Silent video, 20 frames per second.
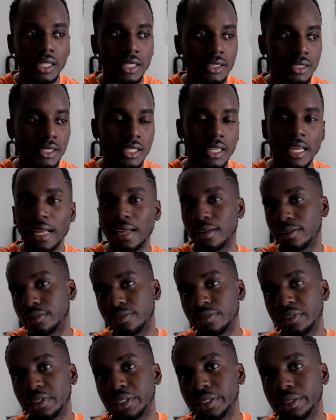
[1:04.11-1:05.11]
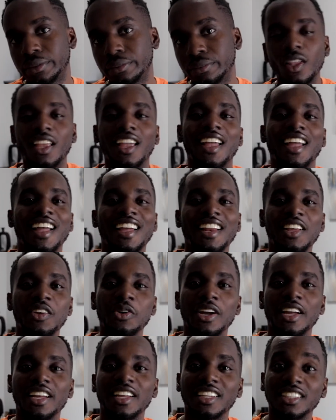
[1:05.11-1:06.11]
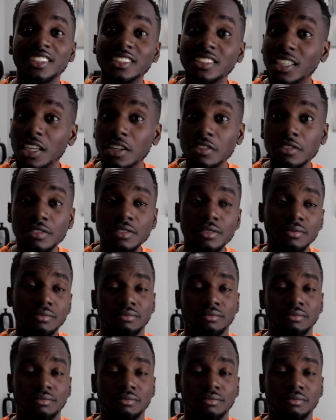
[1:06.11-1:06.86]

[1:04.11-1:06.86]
guess it can't fit. Anyway, instead of,